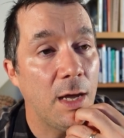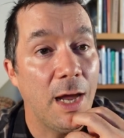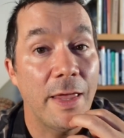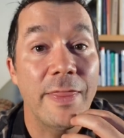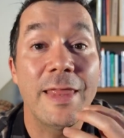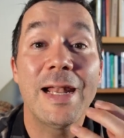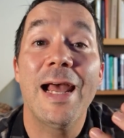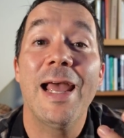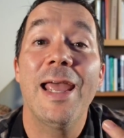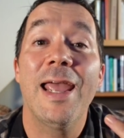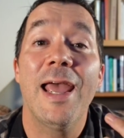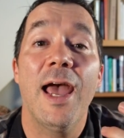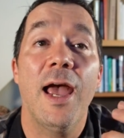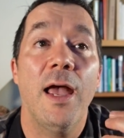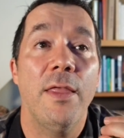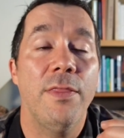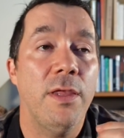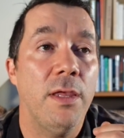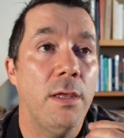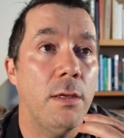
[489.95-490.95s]
And then I
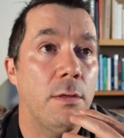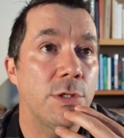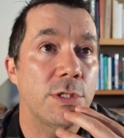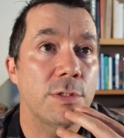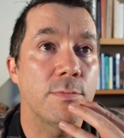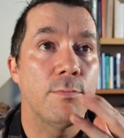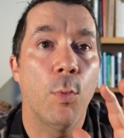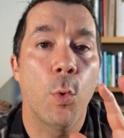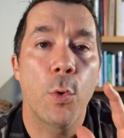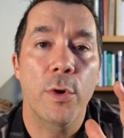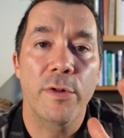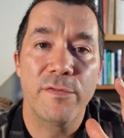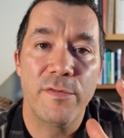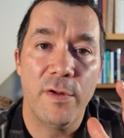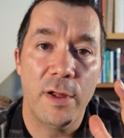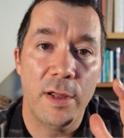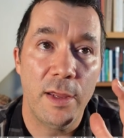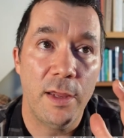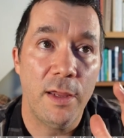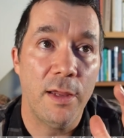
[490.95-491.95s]
had the just
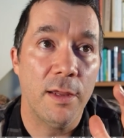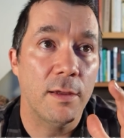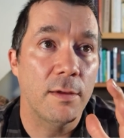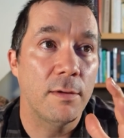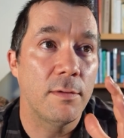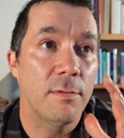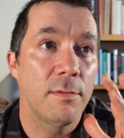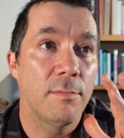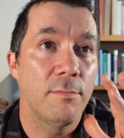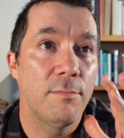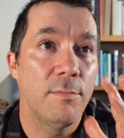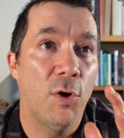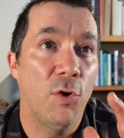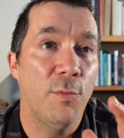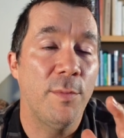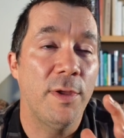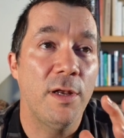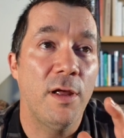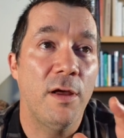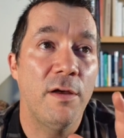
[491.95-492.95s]
mortifying
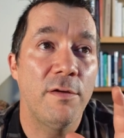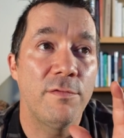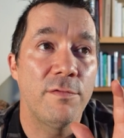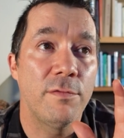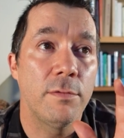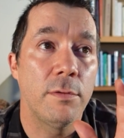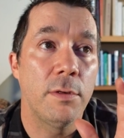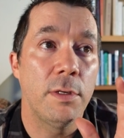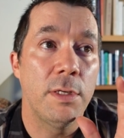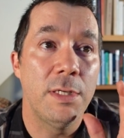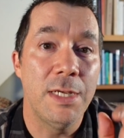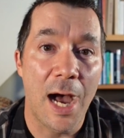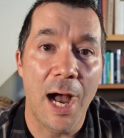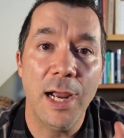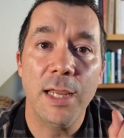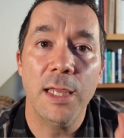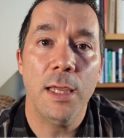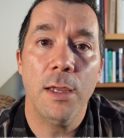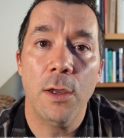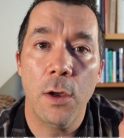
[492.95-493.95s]
moment of
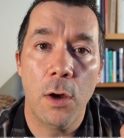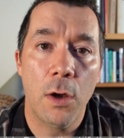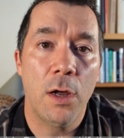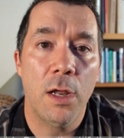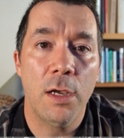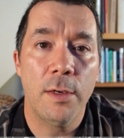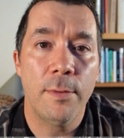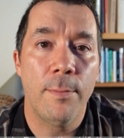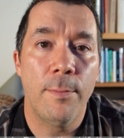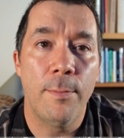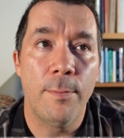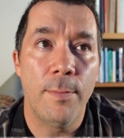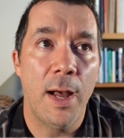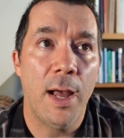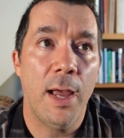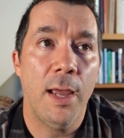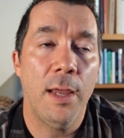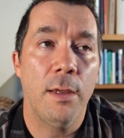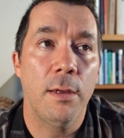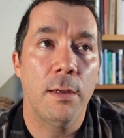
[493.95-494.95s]
knocking on
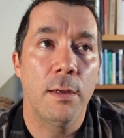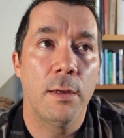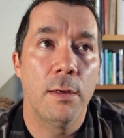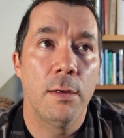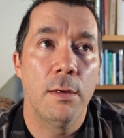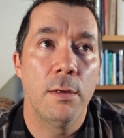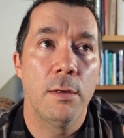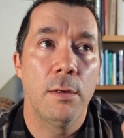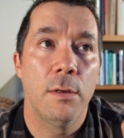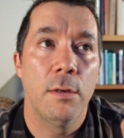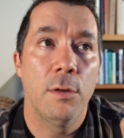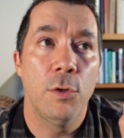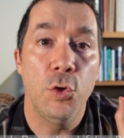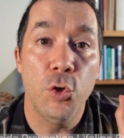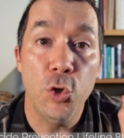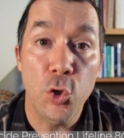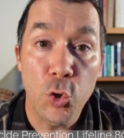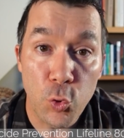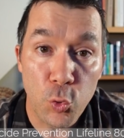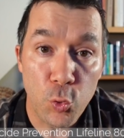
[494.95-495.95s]
my
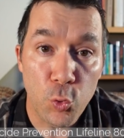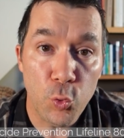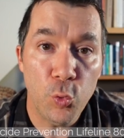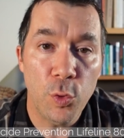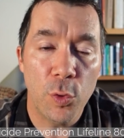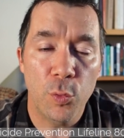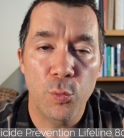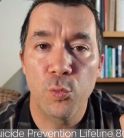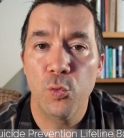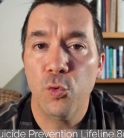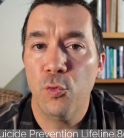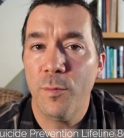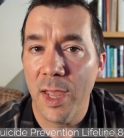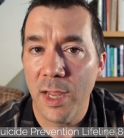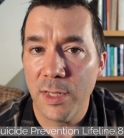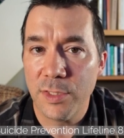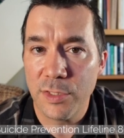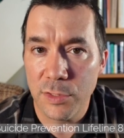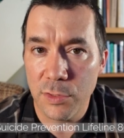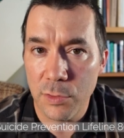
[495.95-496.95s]
new
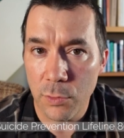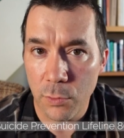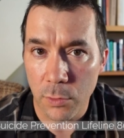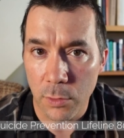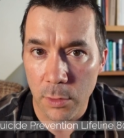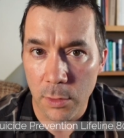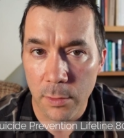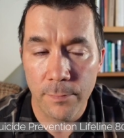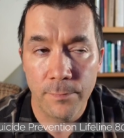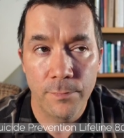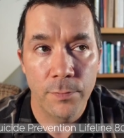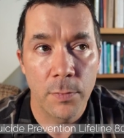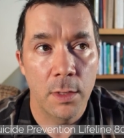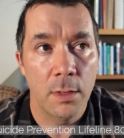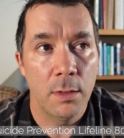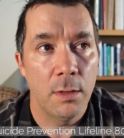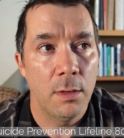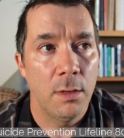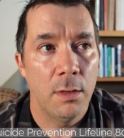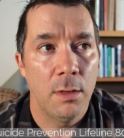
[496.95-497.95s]
roommate's door
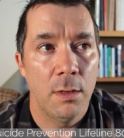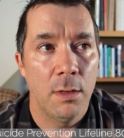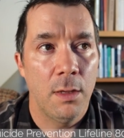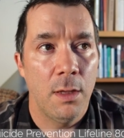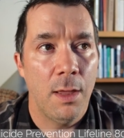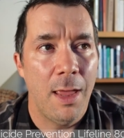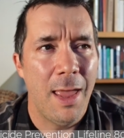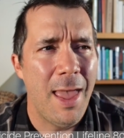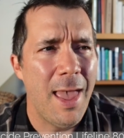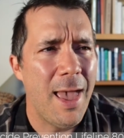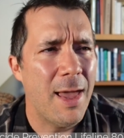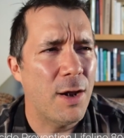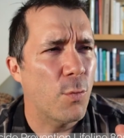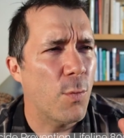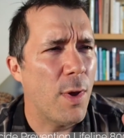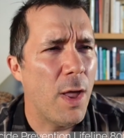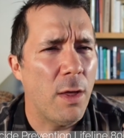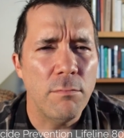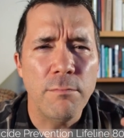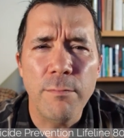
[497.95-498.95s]
at
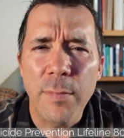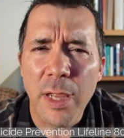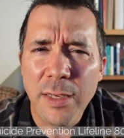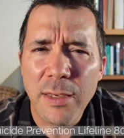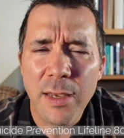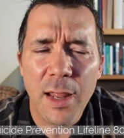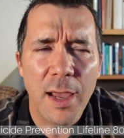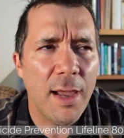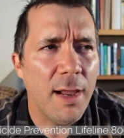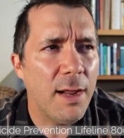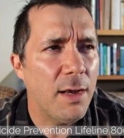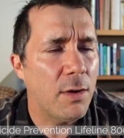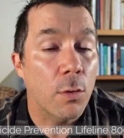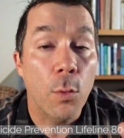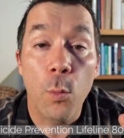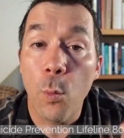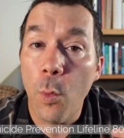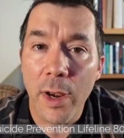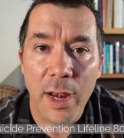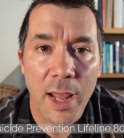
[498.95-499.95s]
around midnight or
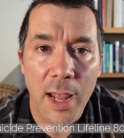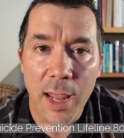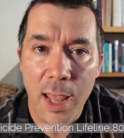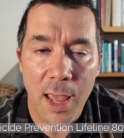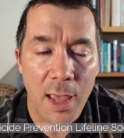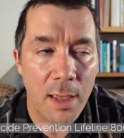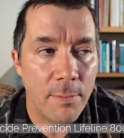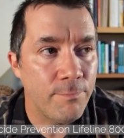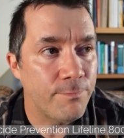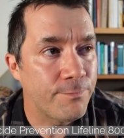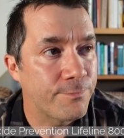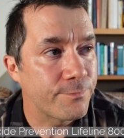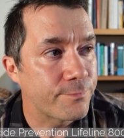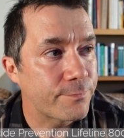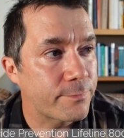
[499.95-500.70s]
1 a.m.